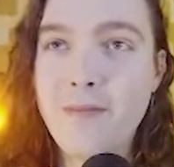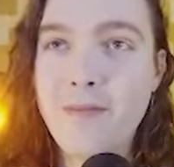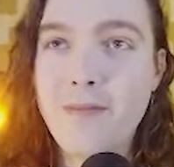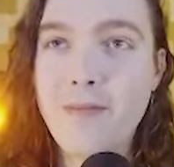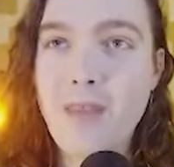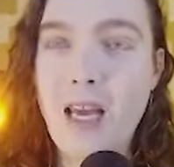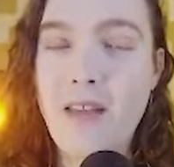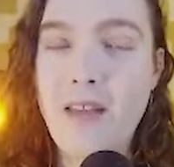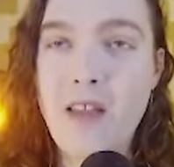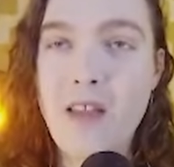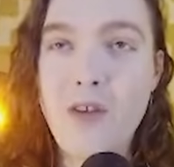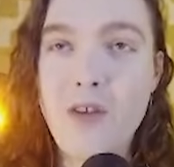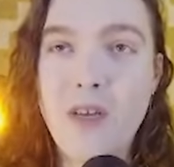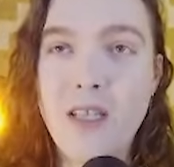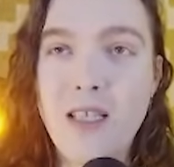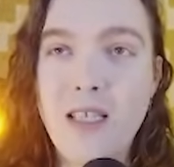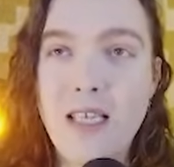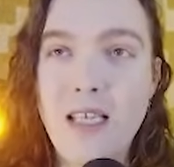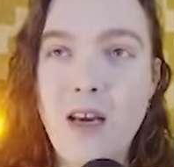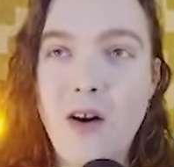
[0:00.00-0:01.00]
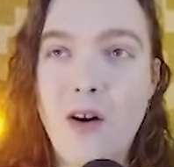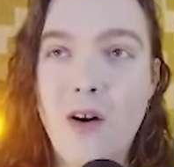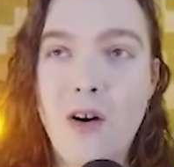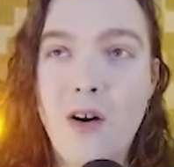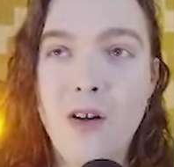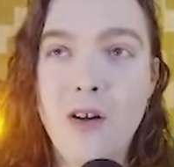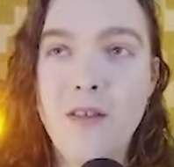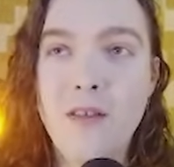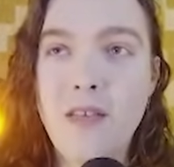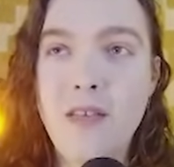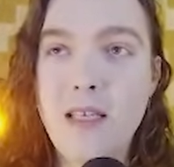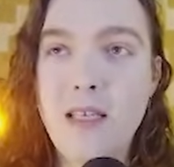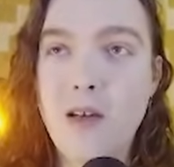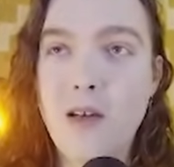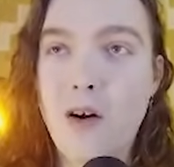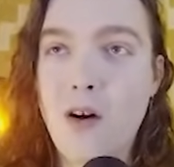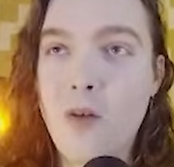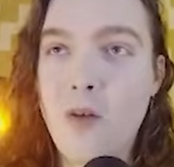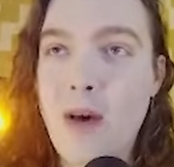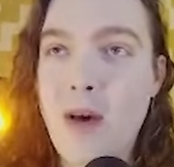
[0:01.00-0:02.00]
And then you can see all of these
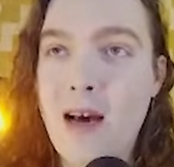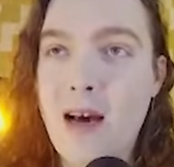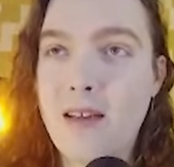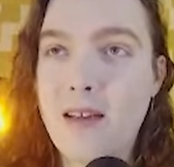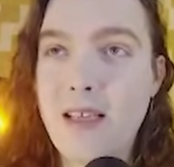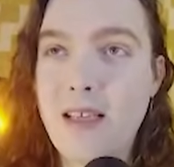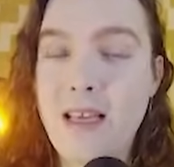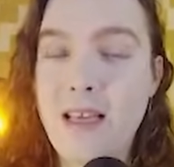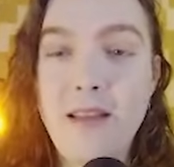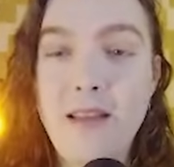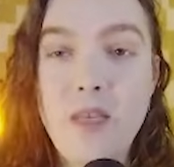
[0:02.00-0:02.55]
callbacks in these